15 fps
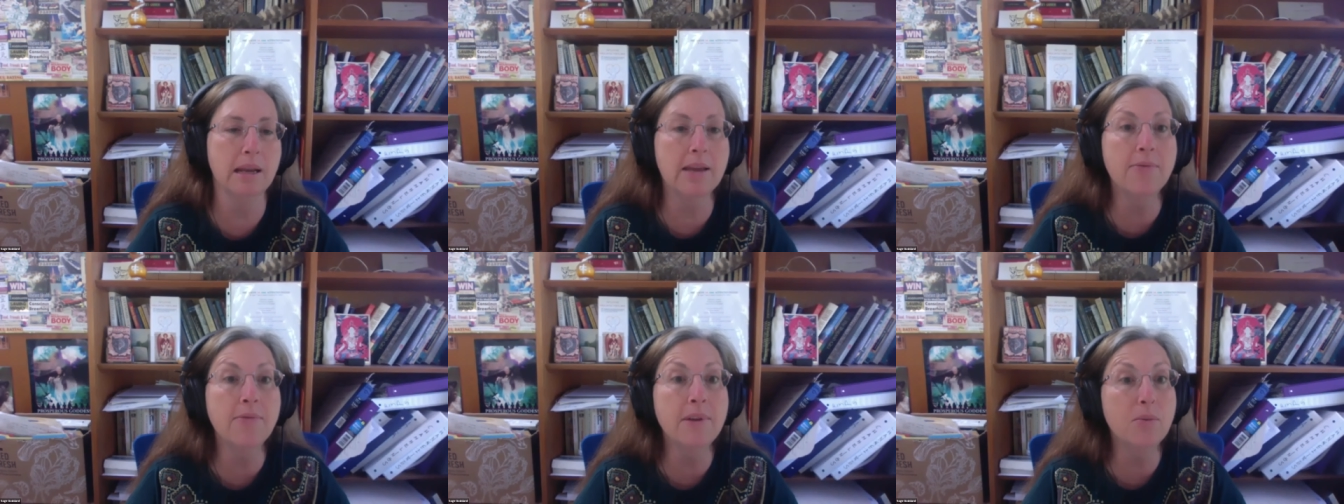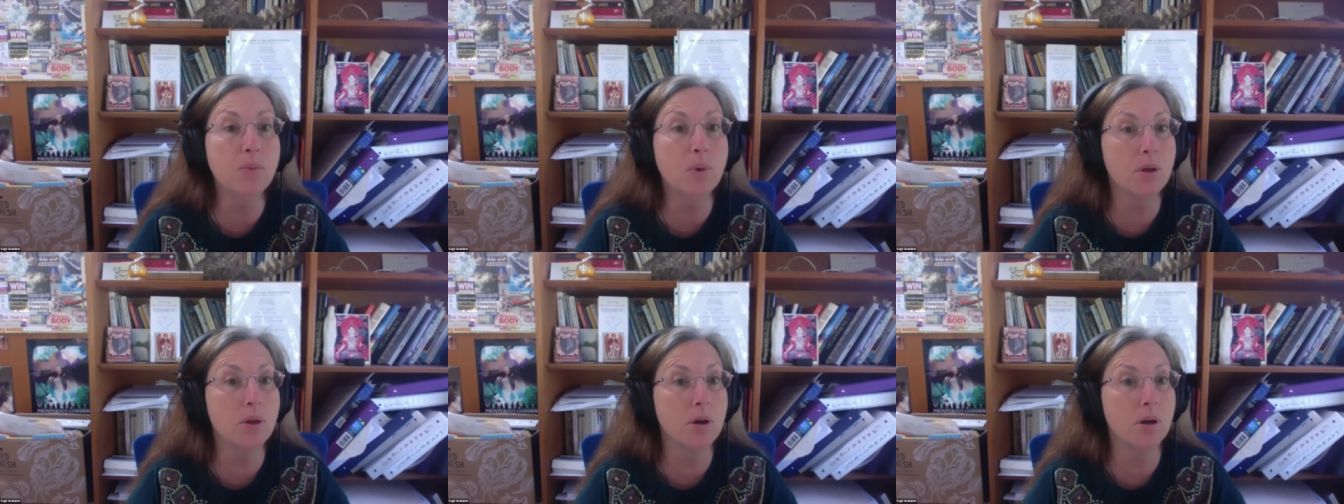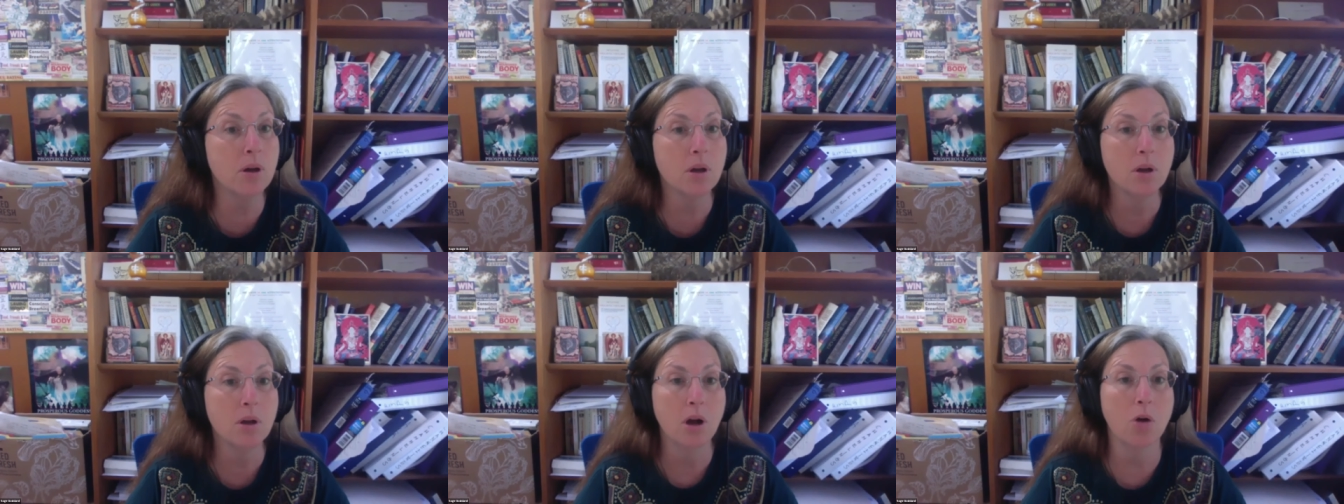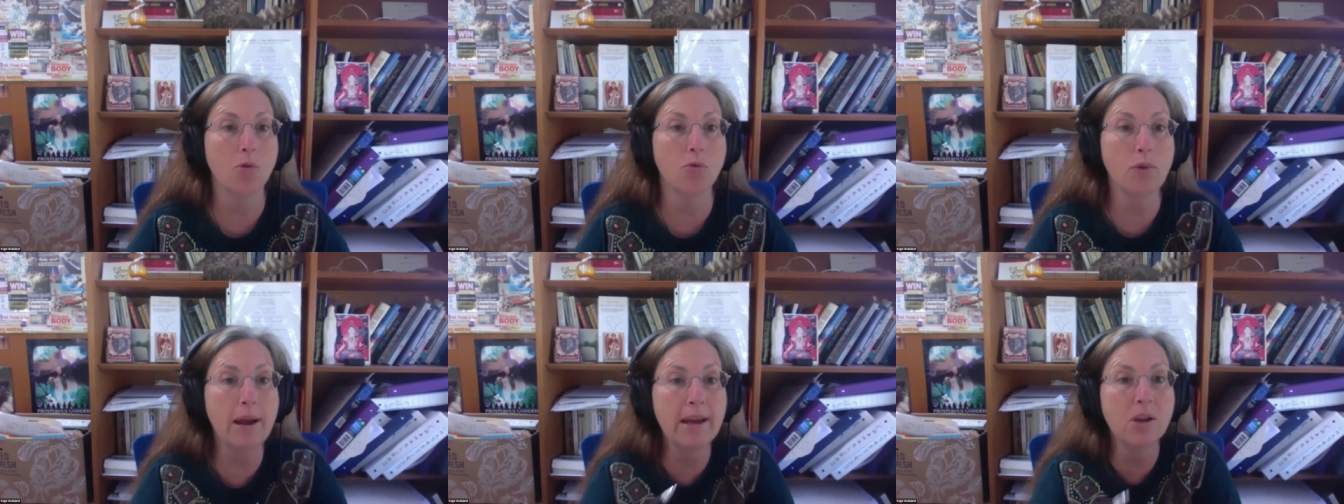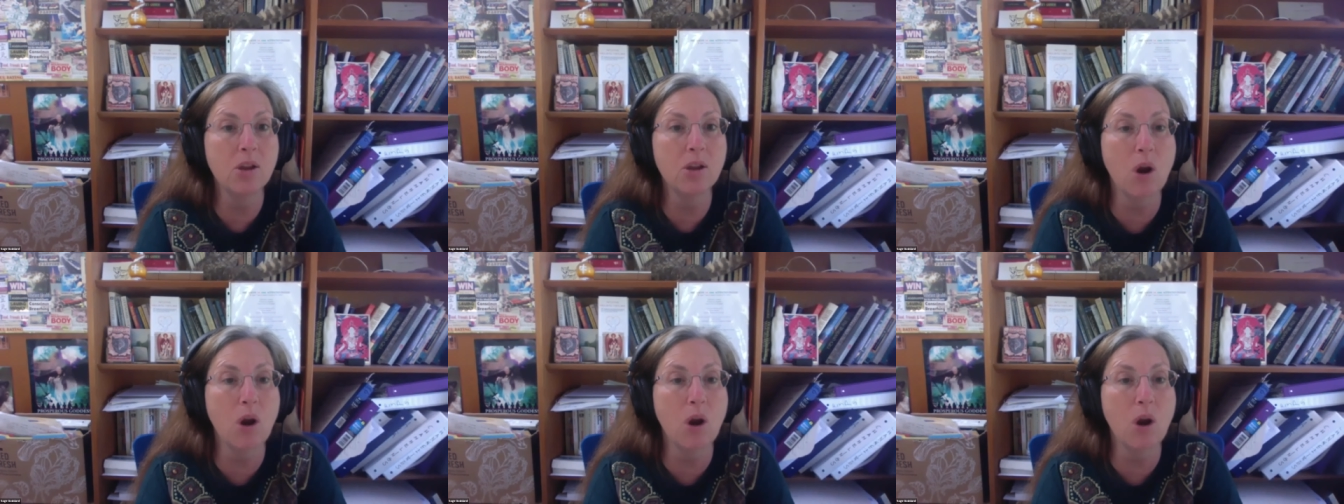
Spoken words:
even with a regular